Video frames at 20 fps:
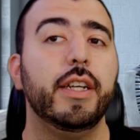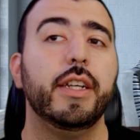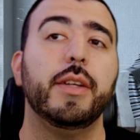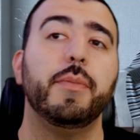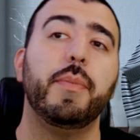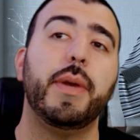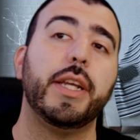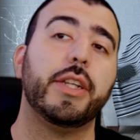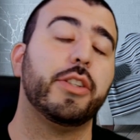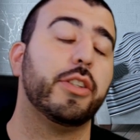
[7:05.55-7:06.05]

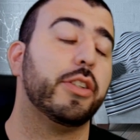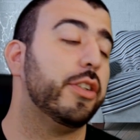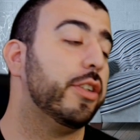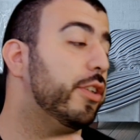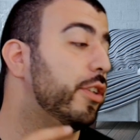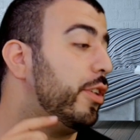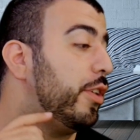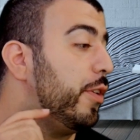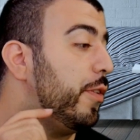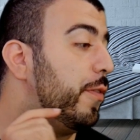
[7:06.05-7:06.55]
Make sure
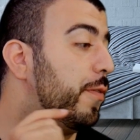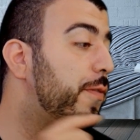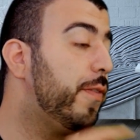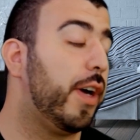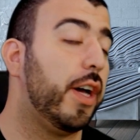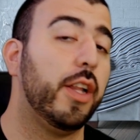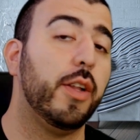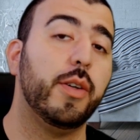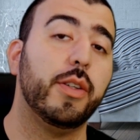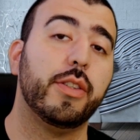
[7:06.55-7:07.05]
you
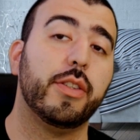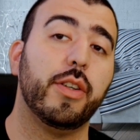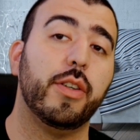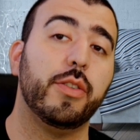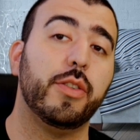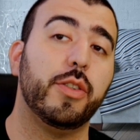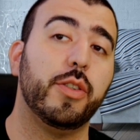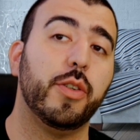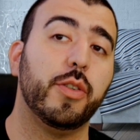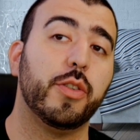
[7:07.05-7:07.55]
follow us on
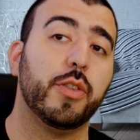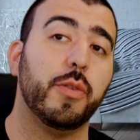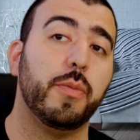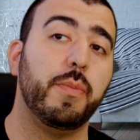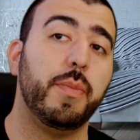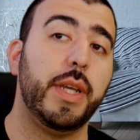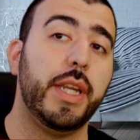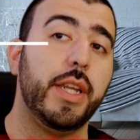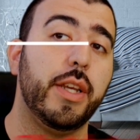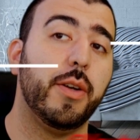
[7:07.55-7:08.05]
social
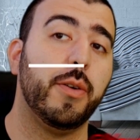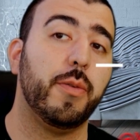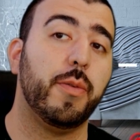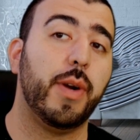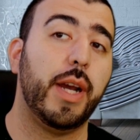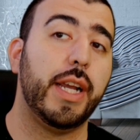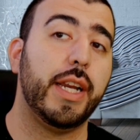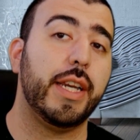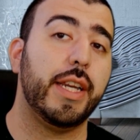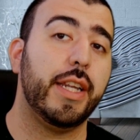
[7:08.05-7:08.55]
media
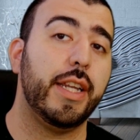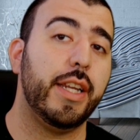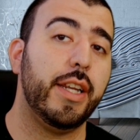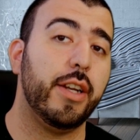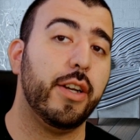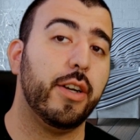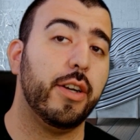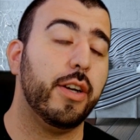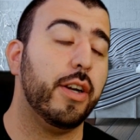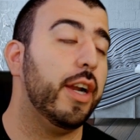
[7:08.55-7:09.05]
right
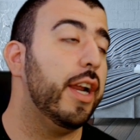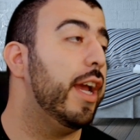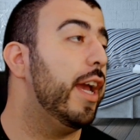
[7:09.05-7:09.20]
here